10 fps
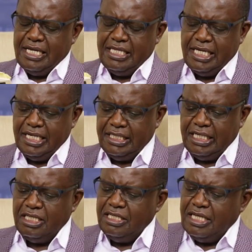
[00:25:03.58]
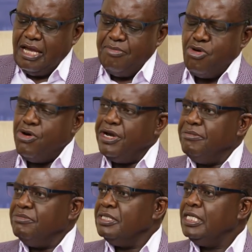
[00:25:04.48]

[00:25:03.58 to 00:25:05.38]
36 uh, poems.